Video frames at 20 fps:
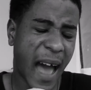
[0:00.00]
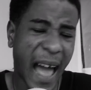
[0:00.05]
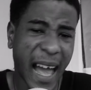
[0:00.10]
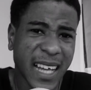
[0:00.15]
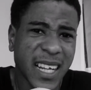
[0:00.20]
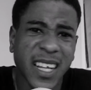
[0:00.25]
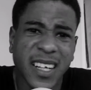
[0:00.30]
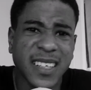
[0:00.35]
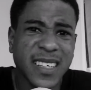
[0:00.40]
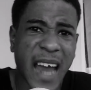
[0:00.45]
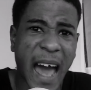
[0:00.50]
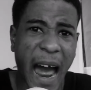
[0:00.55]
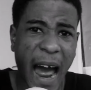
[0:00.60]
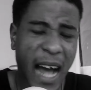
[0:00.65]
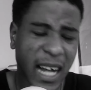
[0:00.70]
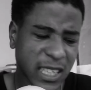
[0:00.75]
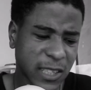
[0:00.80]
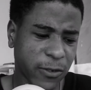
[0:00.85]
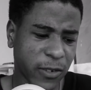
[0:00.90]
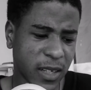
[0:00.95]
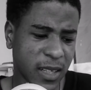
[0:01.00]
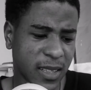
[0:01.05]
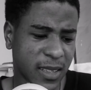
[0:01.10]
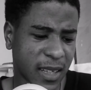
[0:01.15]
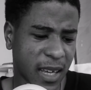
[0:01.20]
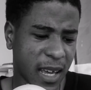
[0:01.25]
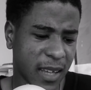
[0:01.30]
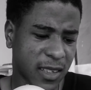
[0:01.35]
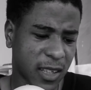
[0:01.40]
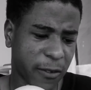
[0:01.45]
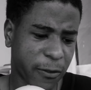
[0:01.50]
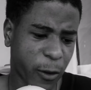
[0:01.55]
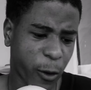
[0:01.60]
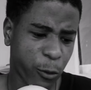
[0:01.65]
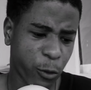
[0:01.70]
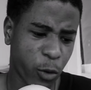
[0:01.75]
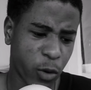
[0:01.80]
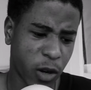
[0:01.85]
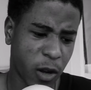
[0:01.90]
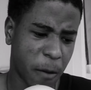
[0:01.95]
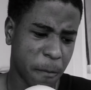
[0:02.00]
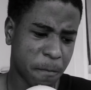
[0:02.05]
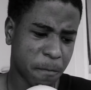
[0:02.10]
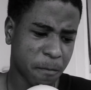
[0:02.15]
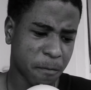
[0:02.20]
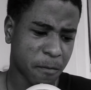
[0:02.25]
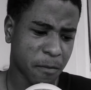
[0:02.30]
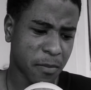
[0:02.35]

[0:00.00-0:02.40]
I didn't ask for this case of Corona.